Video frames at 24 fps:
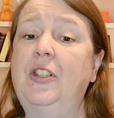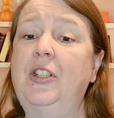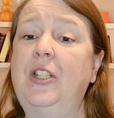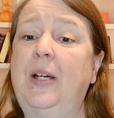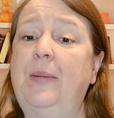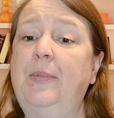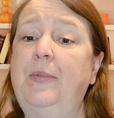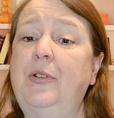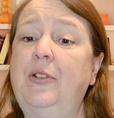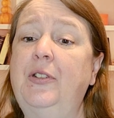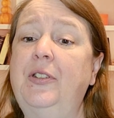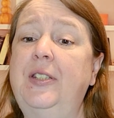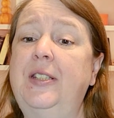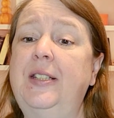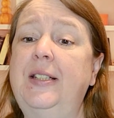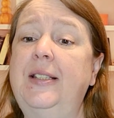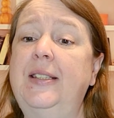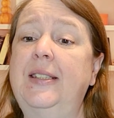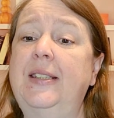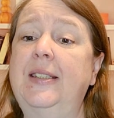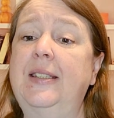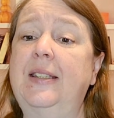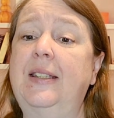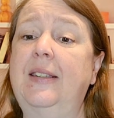chapter
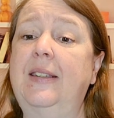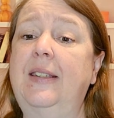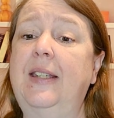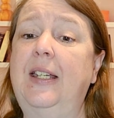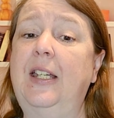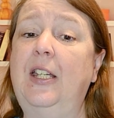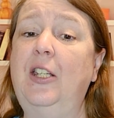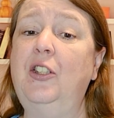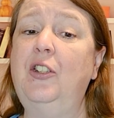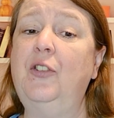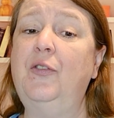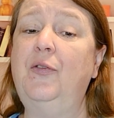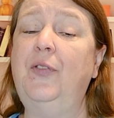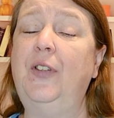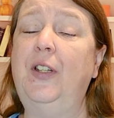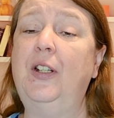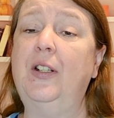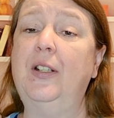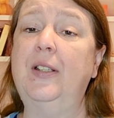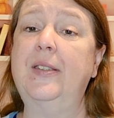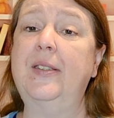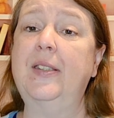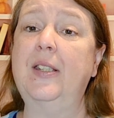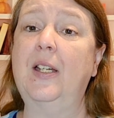6 the
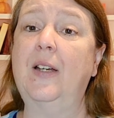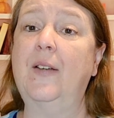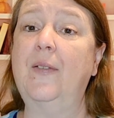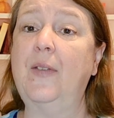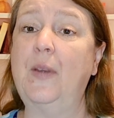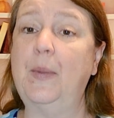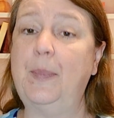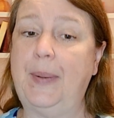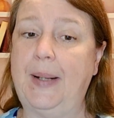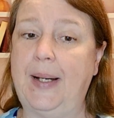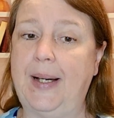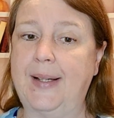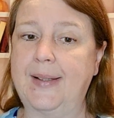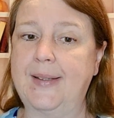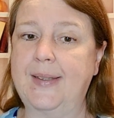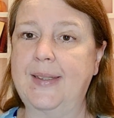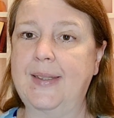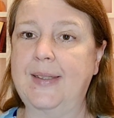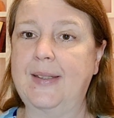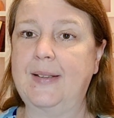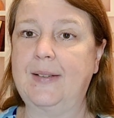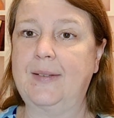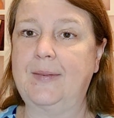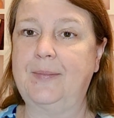interference of the
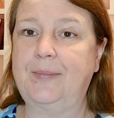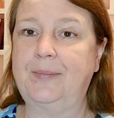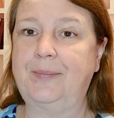past.